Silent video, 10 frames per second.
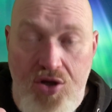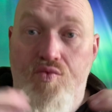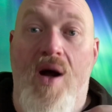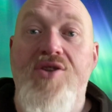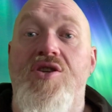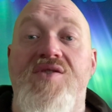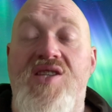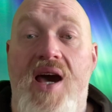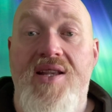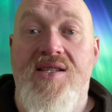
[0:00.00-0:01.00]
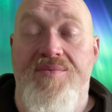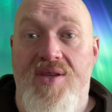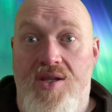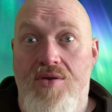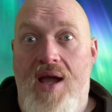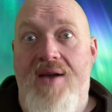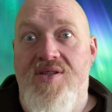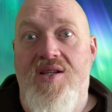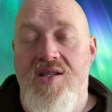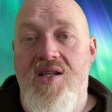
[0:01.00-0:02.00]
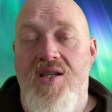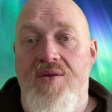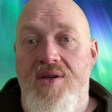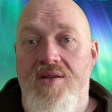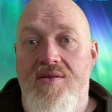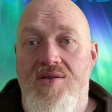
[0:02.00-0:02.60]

once you've started something, you have to continue it.